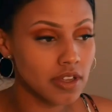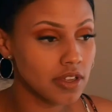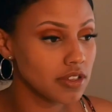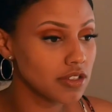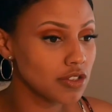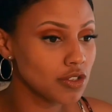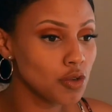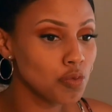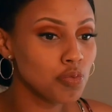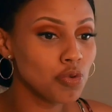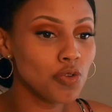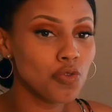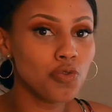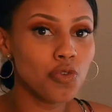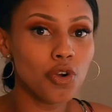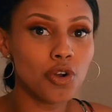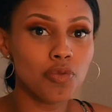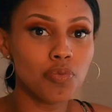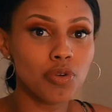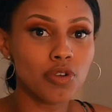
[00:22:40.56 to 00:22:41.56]
Super
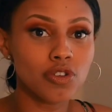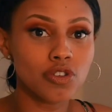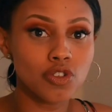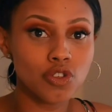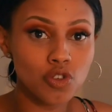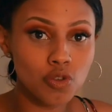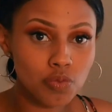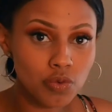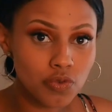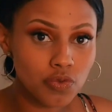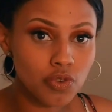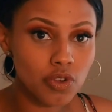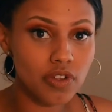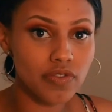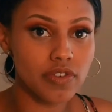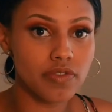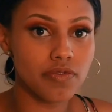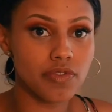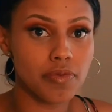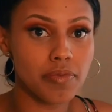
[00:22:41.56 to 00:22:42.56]
affordable, super full of
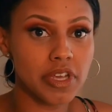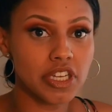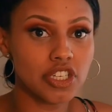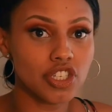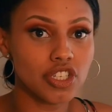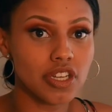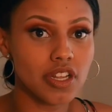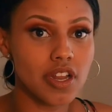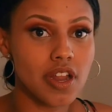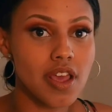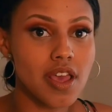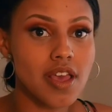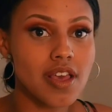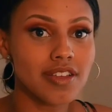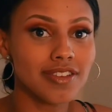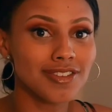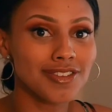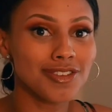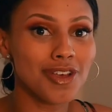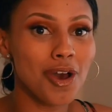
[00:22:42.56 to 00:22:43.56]
information.
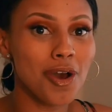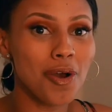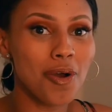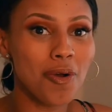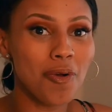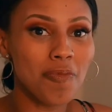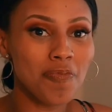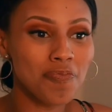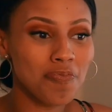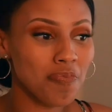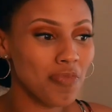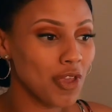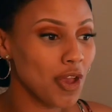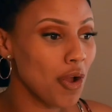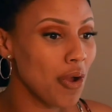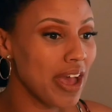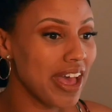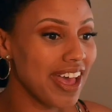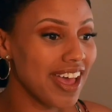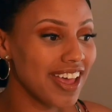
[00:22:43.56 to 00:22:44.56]
So
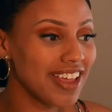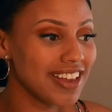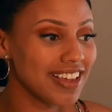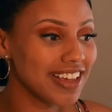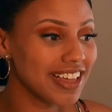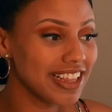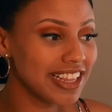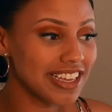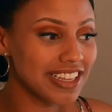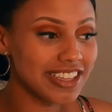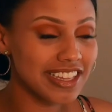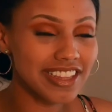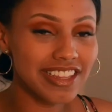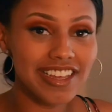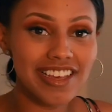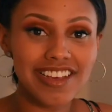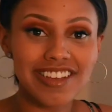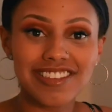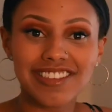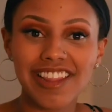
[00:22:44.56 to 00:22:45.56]
go ahead, click the
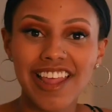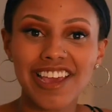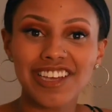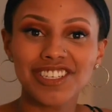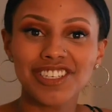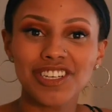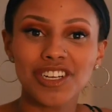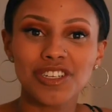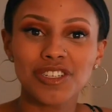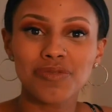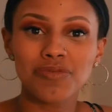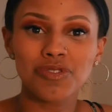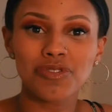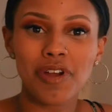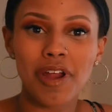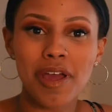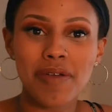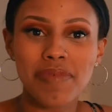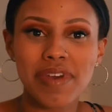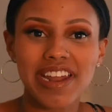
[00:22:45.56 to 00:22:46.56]
links, like, share,
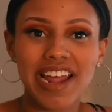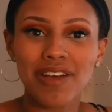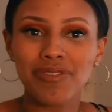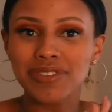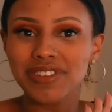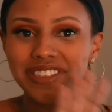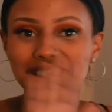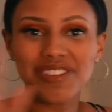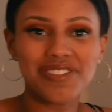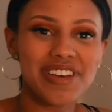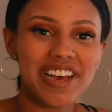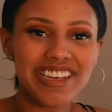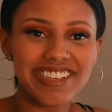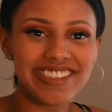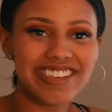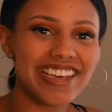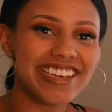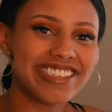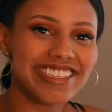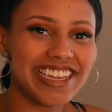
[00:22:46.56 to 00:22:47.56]
subscribe, and I will see you guys
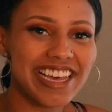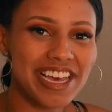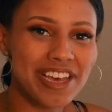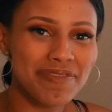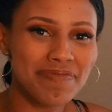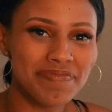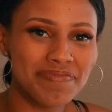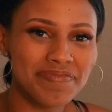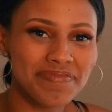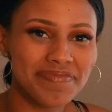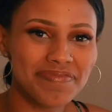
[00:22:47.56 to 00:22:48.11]
next time.